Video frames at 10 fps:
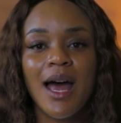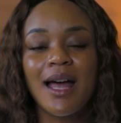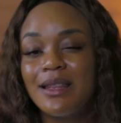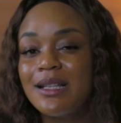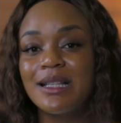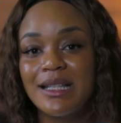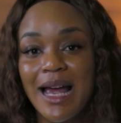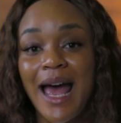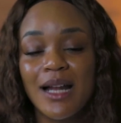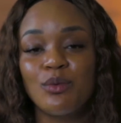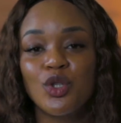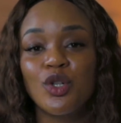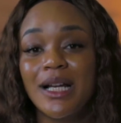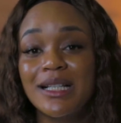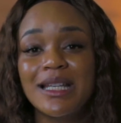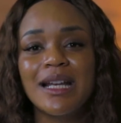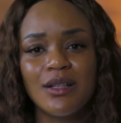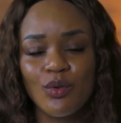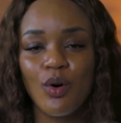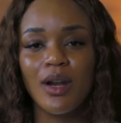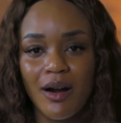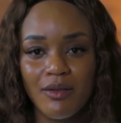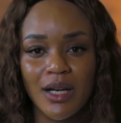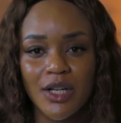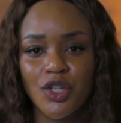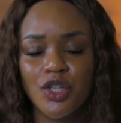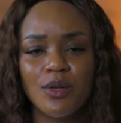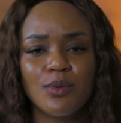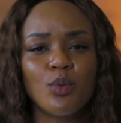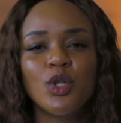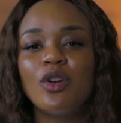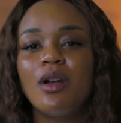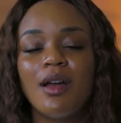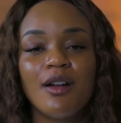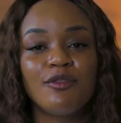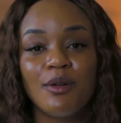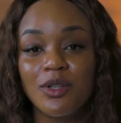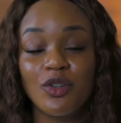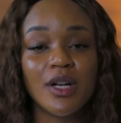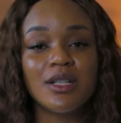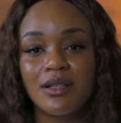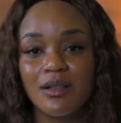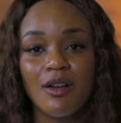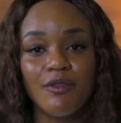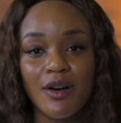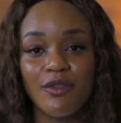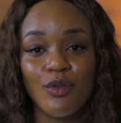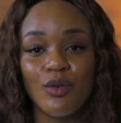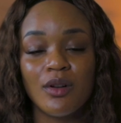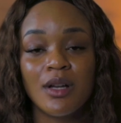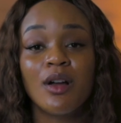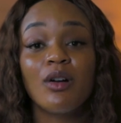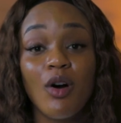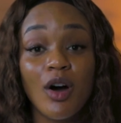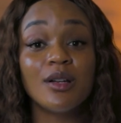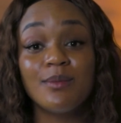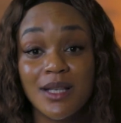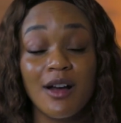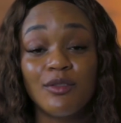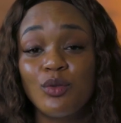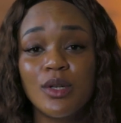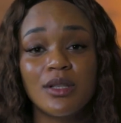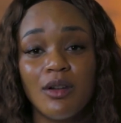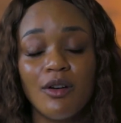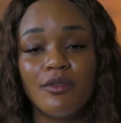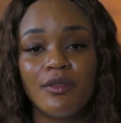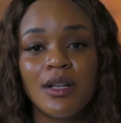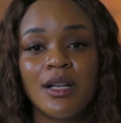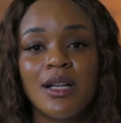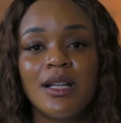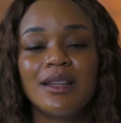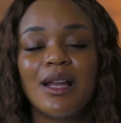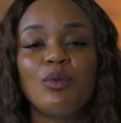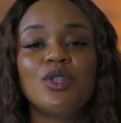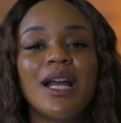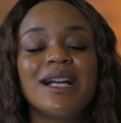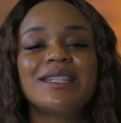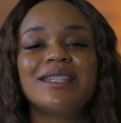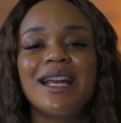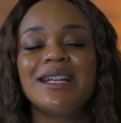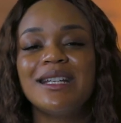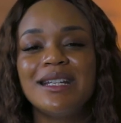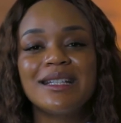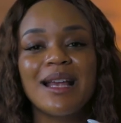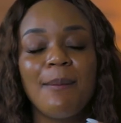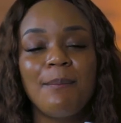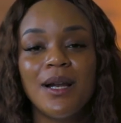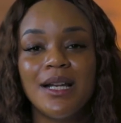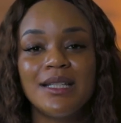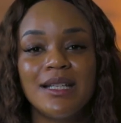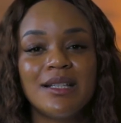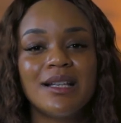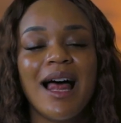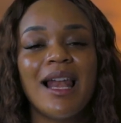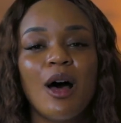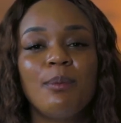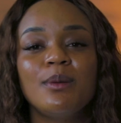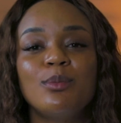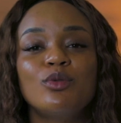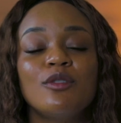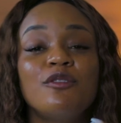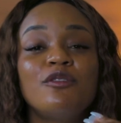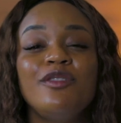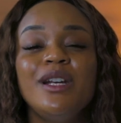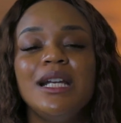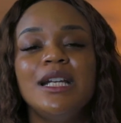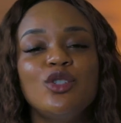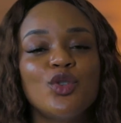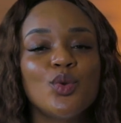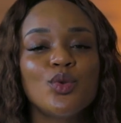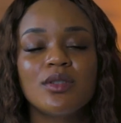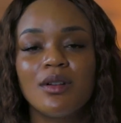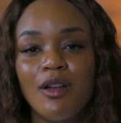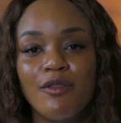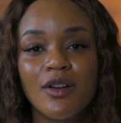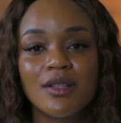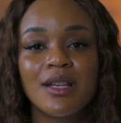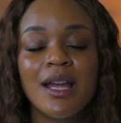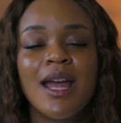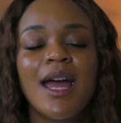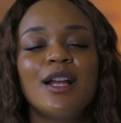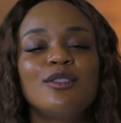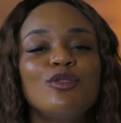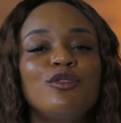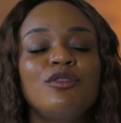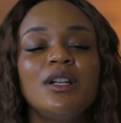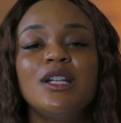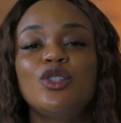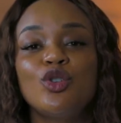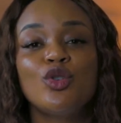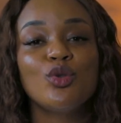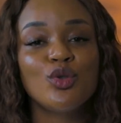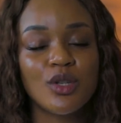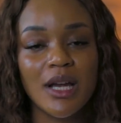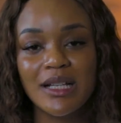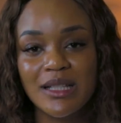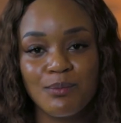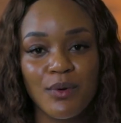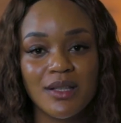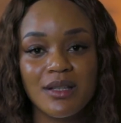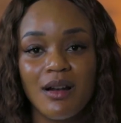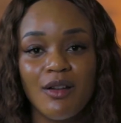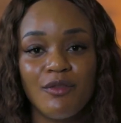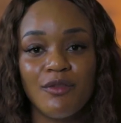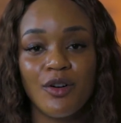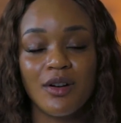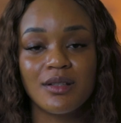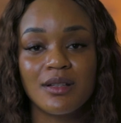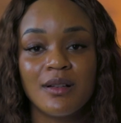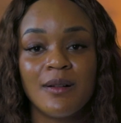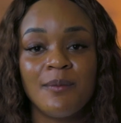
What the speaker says: And this is the hand we should extend in all our relationships. We should learn from the greatest lover of all, God himself, who is love, that we should extend this ability to allow people to freely choose to love us and to freely choose to express their love for us.